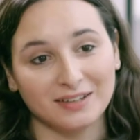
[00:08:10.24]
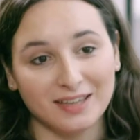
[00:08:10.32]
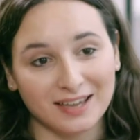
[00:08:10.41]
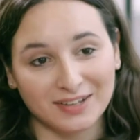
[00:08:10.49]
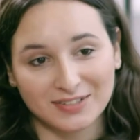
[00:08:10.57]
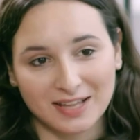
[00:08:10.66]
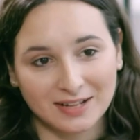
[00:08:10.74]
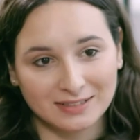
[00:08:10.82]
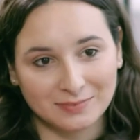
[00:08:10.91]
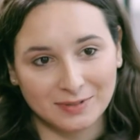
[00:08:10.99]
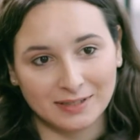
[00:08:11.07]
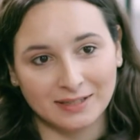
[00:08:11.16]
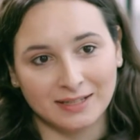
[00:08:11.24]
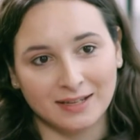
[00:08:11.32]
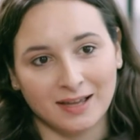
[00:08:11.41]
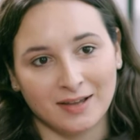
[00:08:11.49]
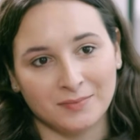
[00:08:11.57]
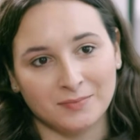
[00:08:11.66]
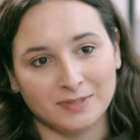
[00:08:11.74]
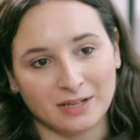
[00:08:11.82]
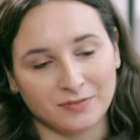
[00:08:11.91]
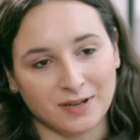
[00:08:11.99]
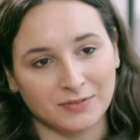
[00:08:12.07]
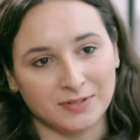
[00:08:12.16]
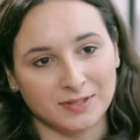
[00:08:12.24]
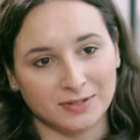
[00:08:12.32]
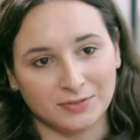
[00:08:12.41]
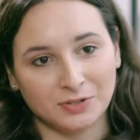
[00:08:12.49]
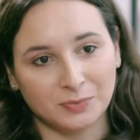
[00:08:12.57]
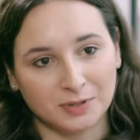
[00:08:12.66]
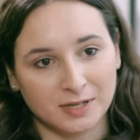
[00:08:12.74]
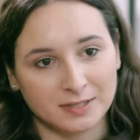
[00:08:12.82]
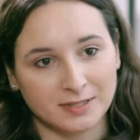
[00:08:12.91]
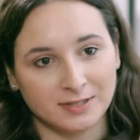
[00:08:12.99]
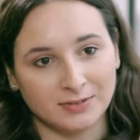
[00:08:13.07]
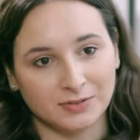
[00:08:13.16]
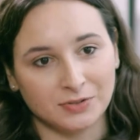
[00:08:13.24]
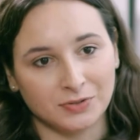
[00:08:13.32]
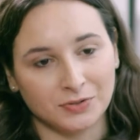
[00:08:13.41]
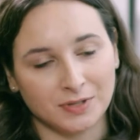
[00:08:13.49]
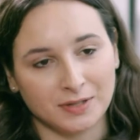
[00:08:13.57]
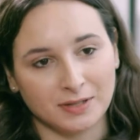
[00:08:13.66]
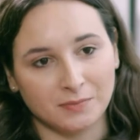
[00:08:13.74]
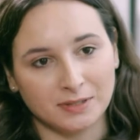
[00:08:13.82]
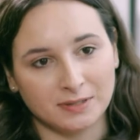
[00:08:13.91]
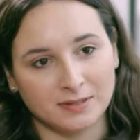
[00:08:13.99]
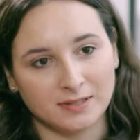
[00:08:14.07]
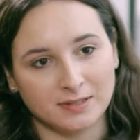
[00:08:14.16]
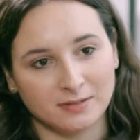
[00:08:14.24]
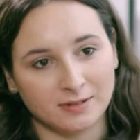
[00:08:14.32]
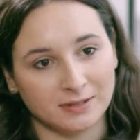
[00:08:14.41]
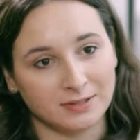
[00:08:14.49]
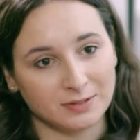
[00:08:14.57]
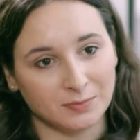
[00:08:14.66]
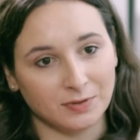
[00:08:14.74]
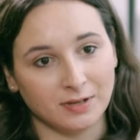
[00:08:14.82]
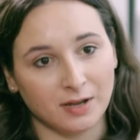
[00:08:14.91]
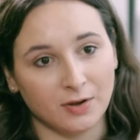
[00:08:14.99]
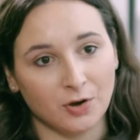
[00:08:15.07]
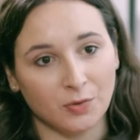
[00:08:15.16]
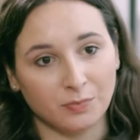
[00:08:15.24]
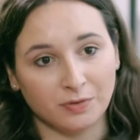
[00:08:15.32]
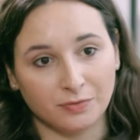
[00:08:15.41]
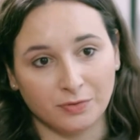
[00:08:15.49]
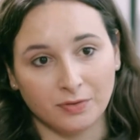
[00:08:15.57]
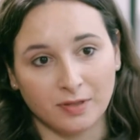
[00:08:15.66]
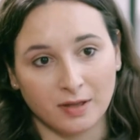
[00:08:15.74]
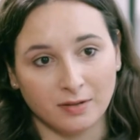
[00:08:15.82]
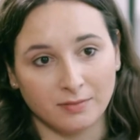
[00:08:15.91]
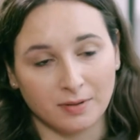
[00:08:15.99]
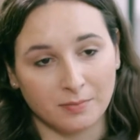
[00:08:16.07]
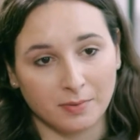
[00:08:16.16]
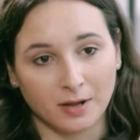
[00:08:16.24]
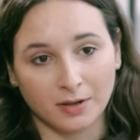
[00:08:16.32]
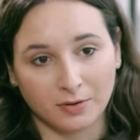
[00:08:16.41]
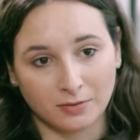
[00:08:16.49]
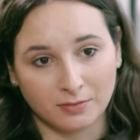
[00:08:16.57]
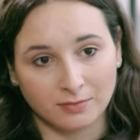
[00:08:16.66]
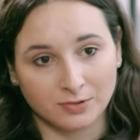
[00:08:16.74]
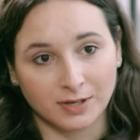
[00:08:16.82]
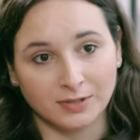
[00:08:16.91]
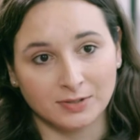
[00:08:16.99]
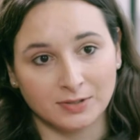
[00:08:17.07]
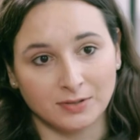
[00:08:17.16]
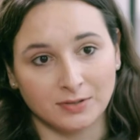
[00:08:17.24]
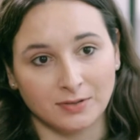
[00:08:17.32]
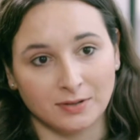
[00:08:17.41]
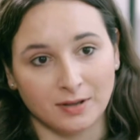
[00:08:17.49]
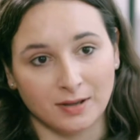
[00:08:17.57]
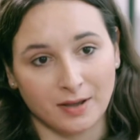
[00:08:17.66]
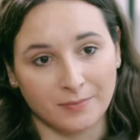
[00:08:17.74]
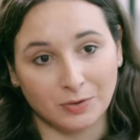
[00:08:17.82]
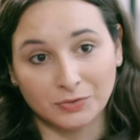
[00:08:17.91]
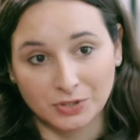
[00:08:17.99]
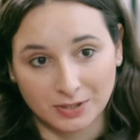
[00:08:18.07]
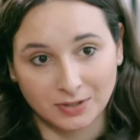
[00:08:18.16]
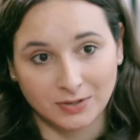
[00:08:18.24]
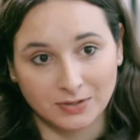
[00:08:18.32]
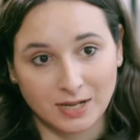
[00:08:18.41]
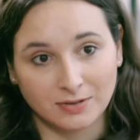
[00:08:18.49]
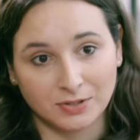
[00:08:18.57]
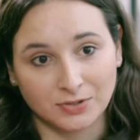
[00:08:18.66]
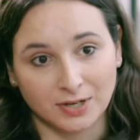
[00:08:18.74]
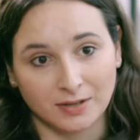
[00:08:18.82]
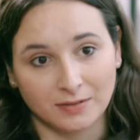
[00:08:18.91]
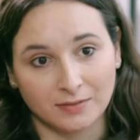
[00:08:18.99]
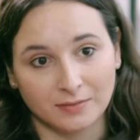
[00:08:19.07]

Yeah, because ultimately tech founders and entrepreneurs need to ensure that their businesses are running smoothly at home before they embark on trying to launch in a new territory.